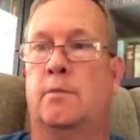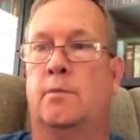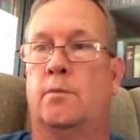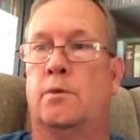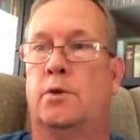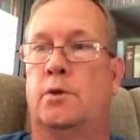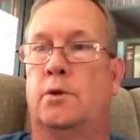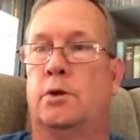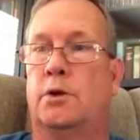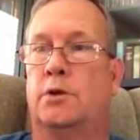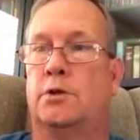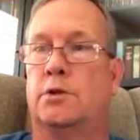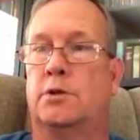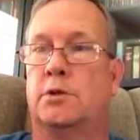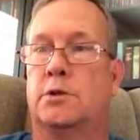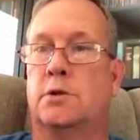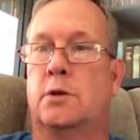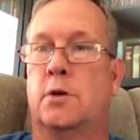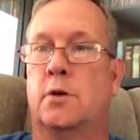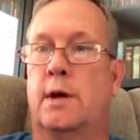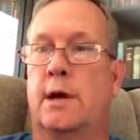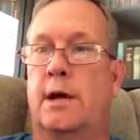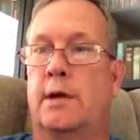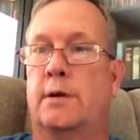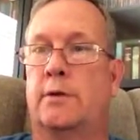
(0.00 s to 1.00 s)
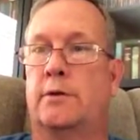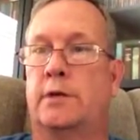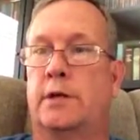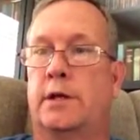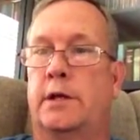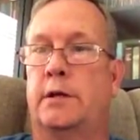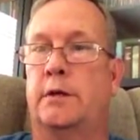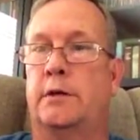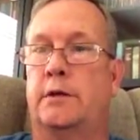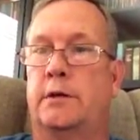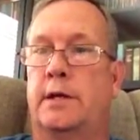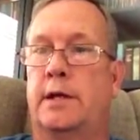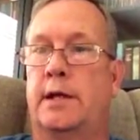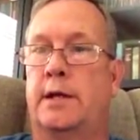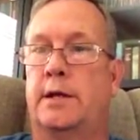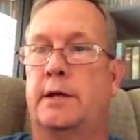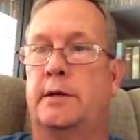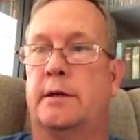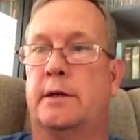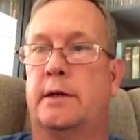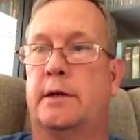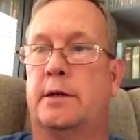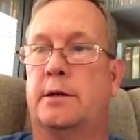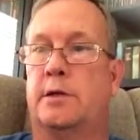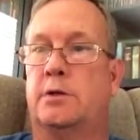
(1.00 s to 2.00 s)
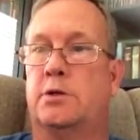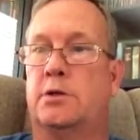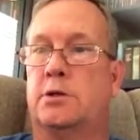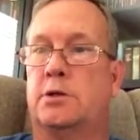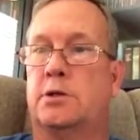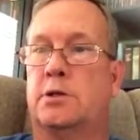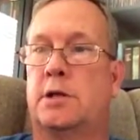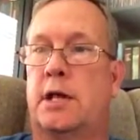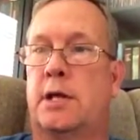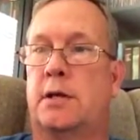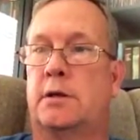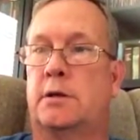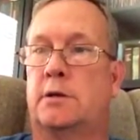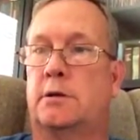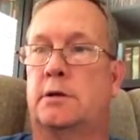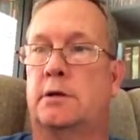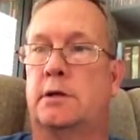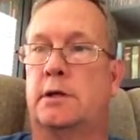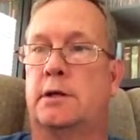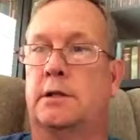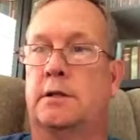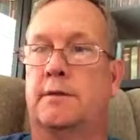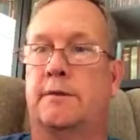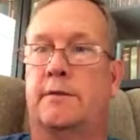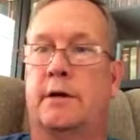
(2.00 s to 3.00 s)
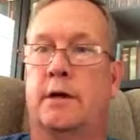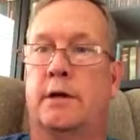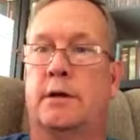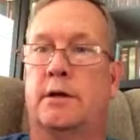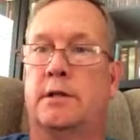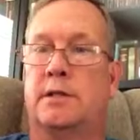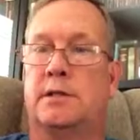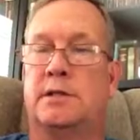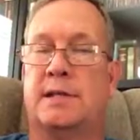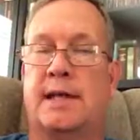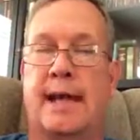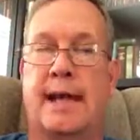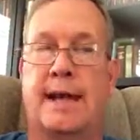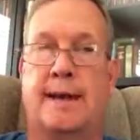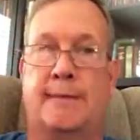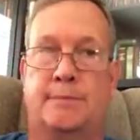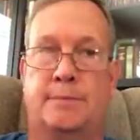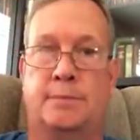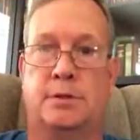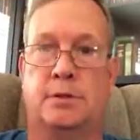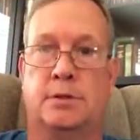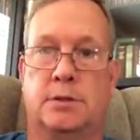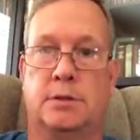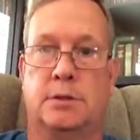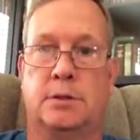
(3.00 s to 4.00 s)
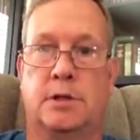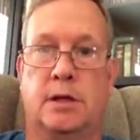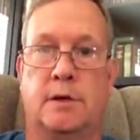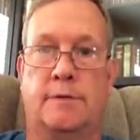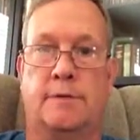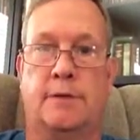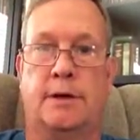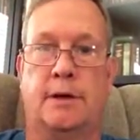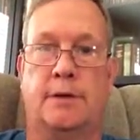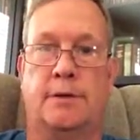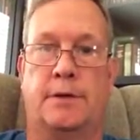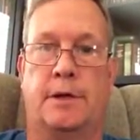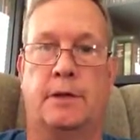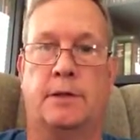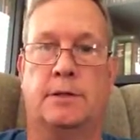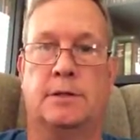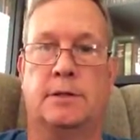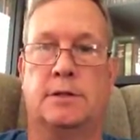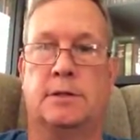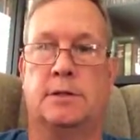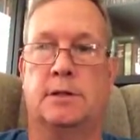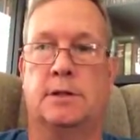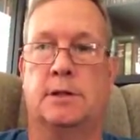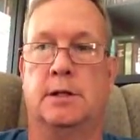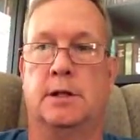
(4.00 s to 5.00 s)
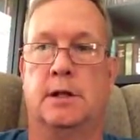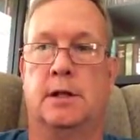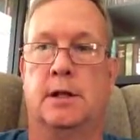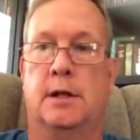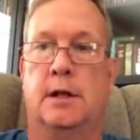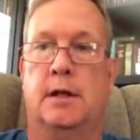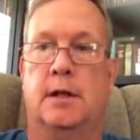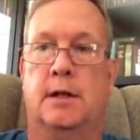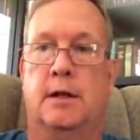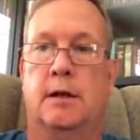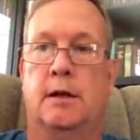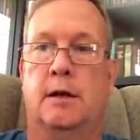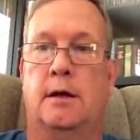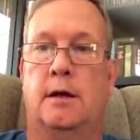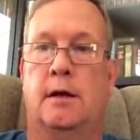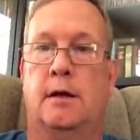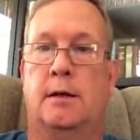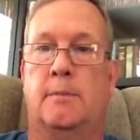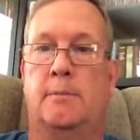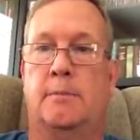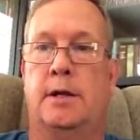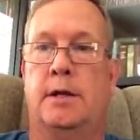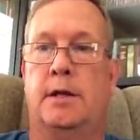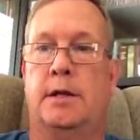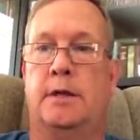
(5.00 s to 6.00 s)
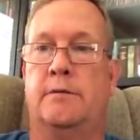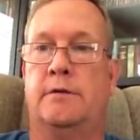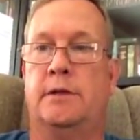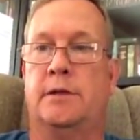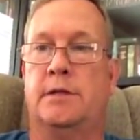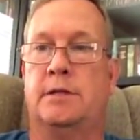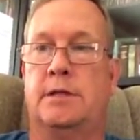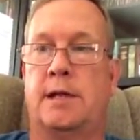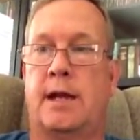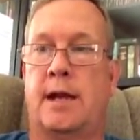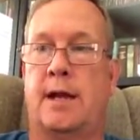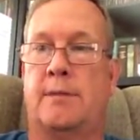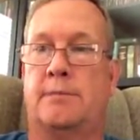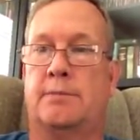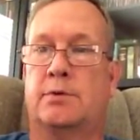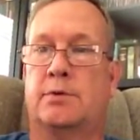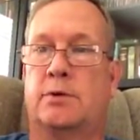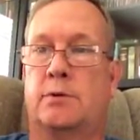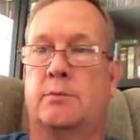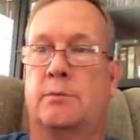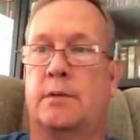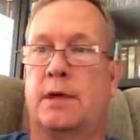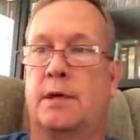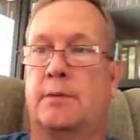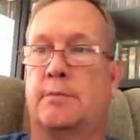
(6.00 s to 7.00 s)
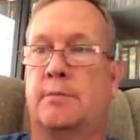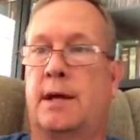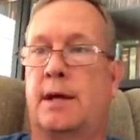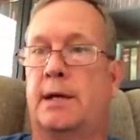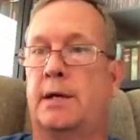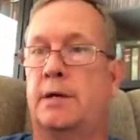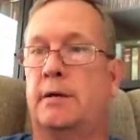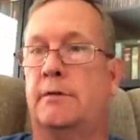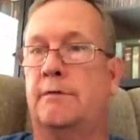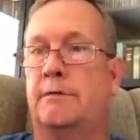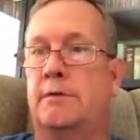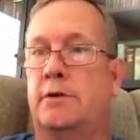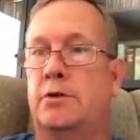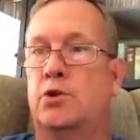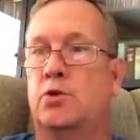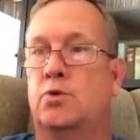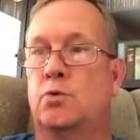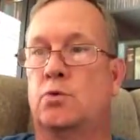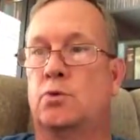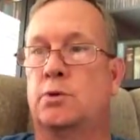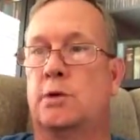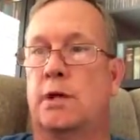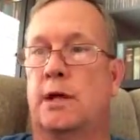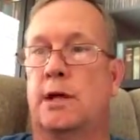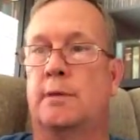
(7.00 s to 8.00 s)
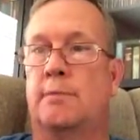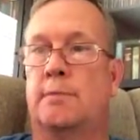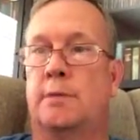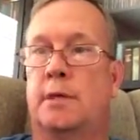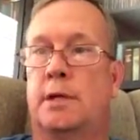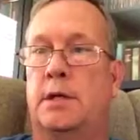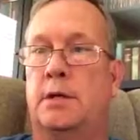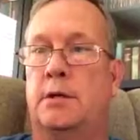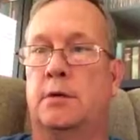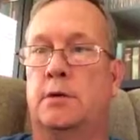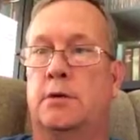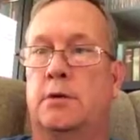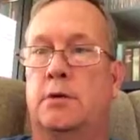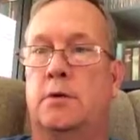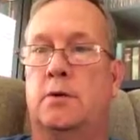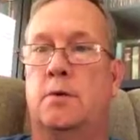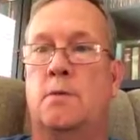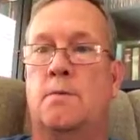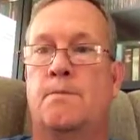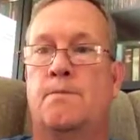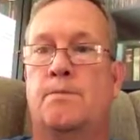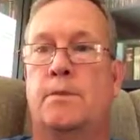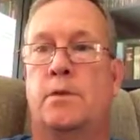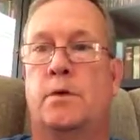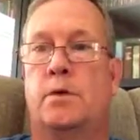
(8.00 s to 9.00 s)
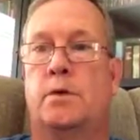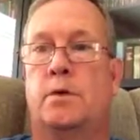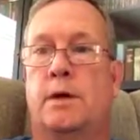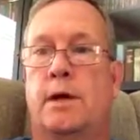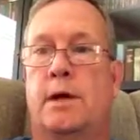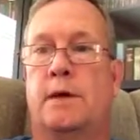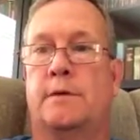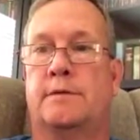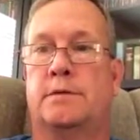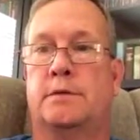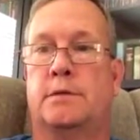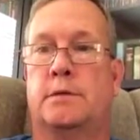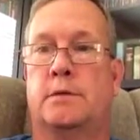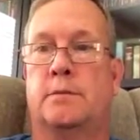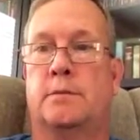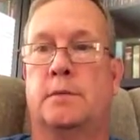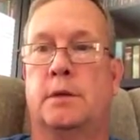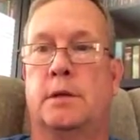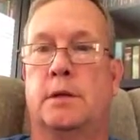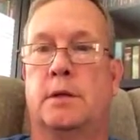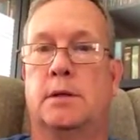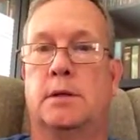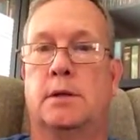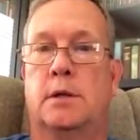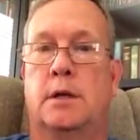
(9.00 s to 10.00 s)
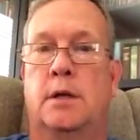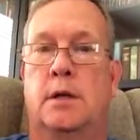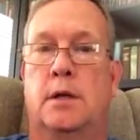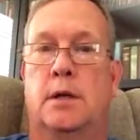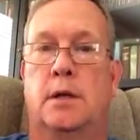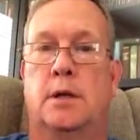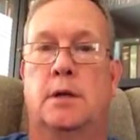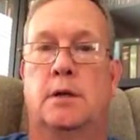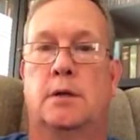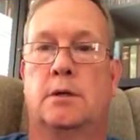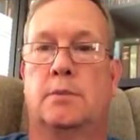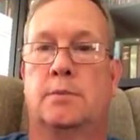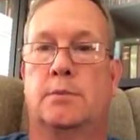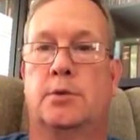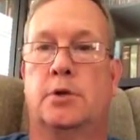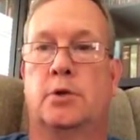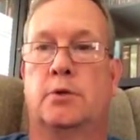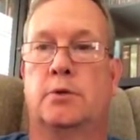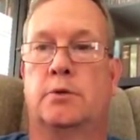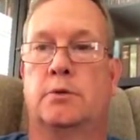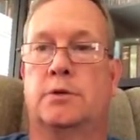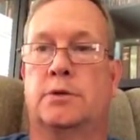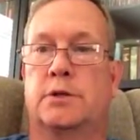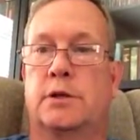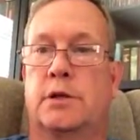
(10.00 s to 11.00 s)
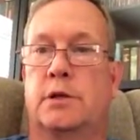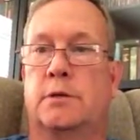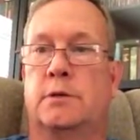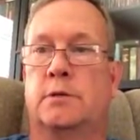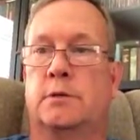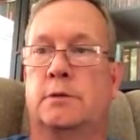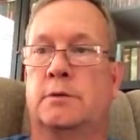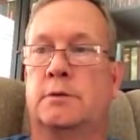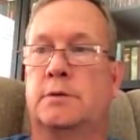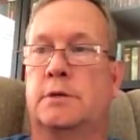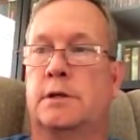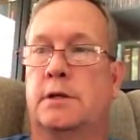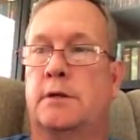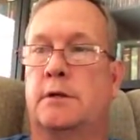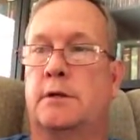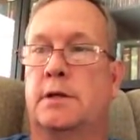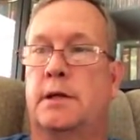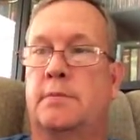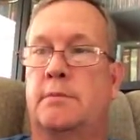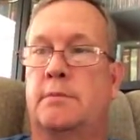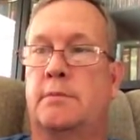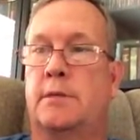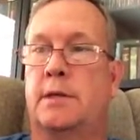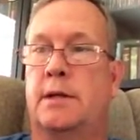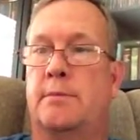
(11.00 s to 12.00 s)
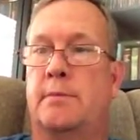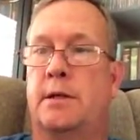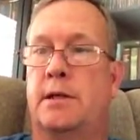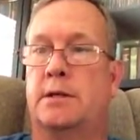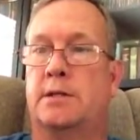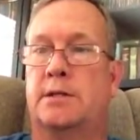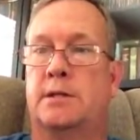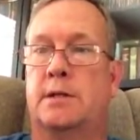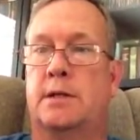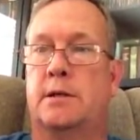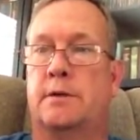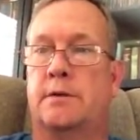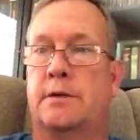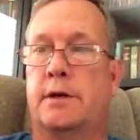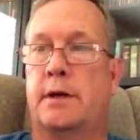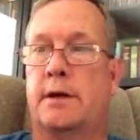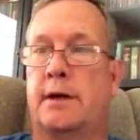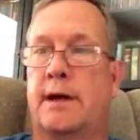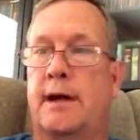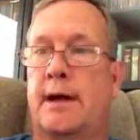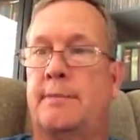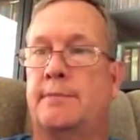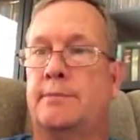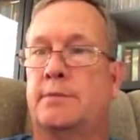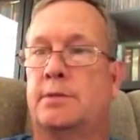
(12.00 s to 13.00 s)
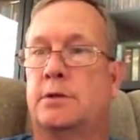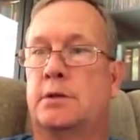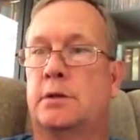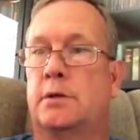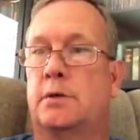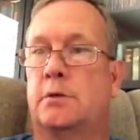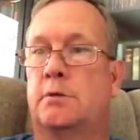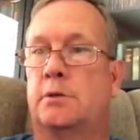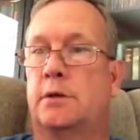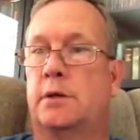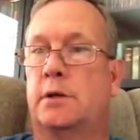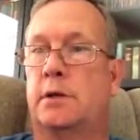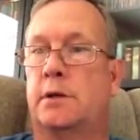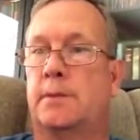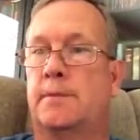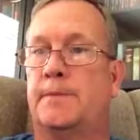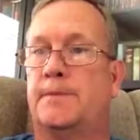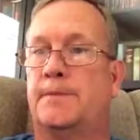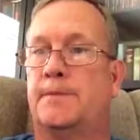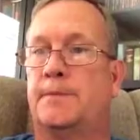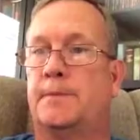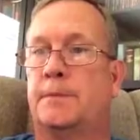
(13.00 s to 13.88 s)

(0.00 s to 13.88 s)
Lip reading: You can just go out on the internet and just take a look at the various apps and stuff out there and see. Many of these apps are made by individuals like me or you who have some computer skills, and they may sell their apps on